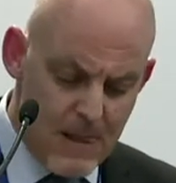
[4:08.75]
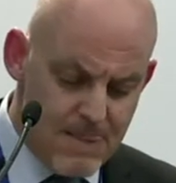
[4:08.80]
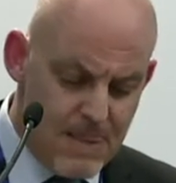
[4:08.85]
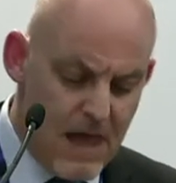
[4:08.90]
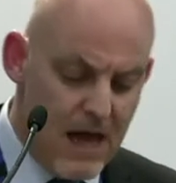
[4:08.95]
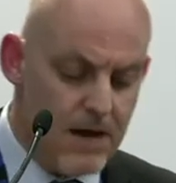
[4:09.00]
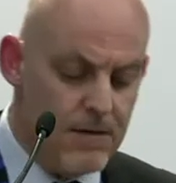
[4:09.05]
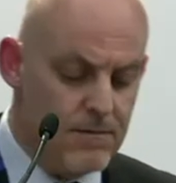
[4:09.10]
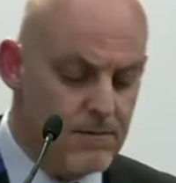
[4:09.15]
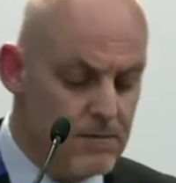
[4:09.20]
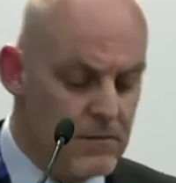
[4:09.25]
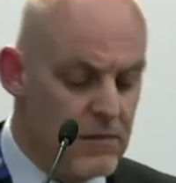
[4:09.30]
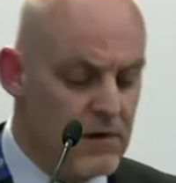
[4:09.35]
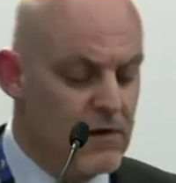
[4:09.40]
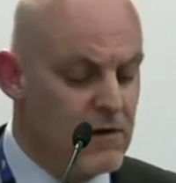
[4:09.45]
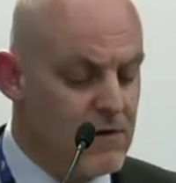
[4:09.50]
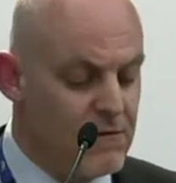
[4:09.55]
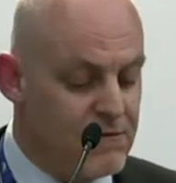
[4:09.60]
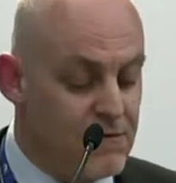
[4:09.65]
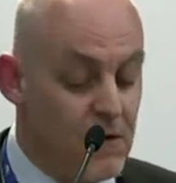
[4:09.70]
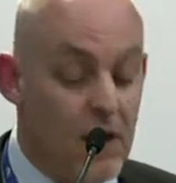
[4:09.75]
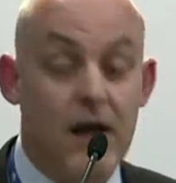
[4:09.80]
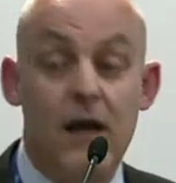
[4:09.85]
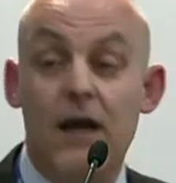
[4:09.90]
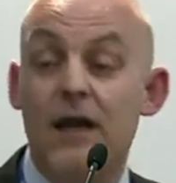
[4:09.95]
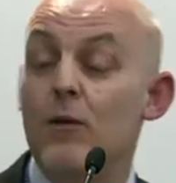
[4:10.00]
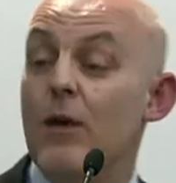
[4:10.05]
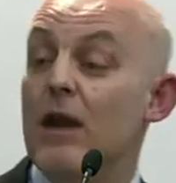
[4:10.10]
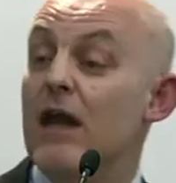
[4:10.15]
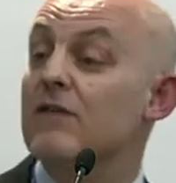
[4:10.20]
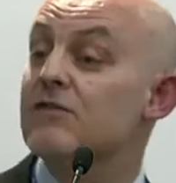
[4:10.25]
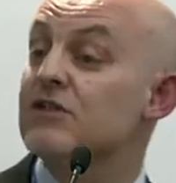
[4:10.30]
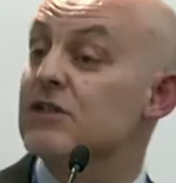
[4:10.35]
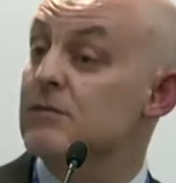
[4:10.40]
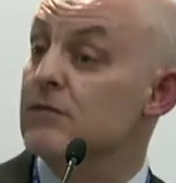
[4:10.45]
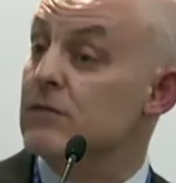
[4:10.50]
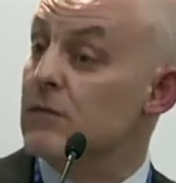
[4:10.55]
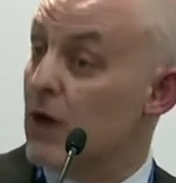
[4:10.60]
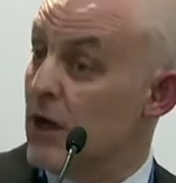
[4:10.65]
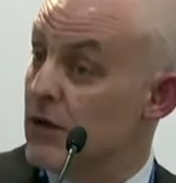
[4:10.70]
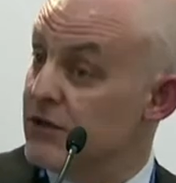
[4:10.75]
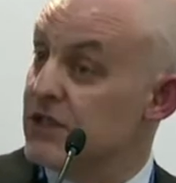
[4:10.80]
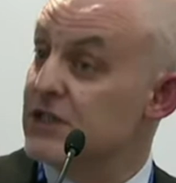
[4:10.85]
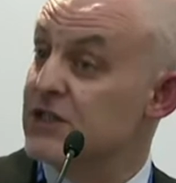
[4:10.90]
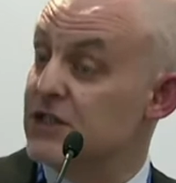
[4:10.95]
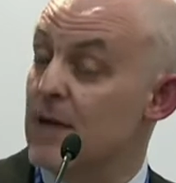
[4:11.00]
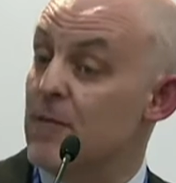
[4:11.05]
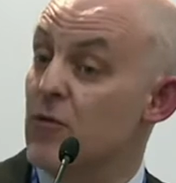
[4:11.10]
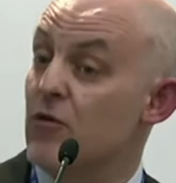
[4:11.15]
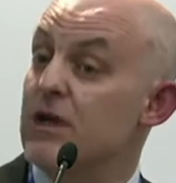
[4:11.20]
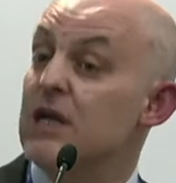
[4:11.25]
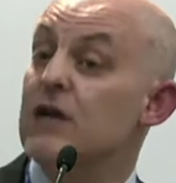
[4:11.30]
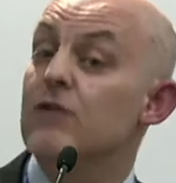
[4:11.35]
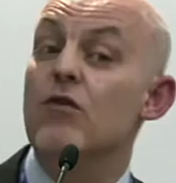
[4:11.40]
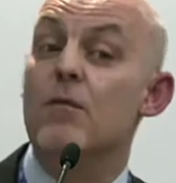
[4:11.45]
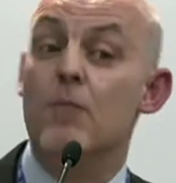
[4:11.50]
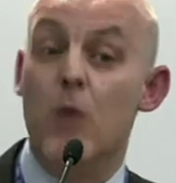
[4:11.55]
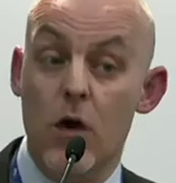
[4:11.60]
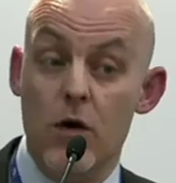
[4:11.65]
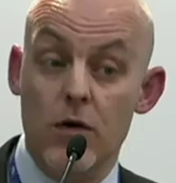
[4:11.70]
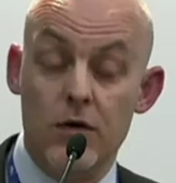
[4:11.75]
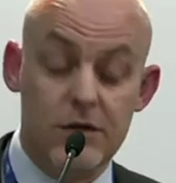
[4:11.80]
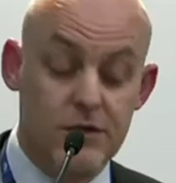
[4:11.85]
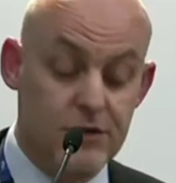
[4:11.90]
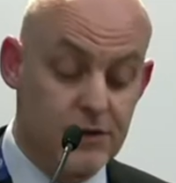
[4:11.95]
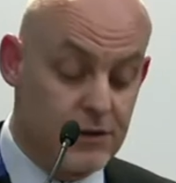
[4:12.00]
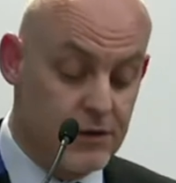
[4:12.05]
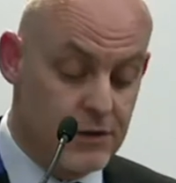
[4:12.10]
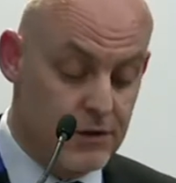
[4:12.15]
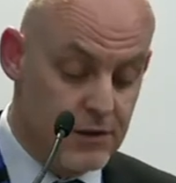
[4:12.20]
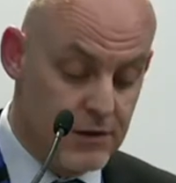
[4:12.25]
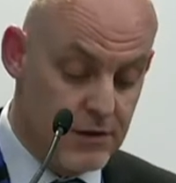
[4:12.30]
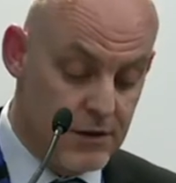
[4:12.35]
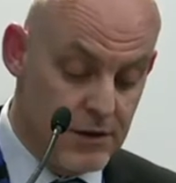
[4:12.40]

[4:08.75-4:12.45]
Then, finally, we'll have some closing summary and remarks,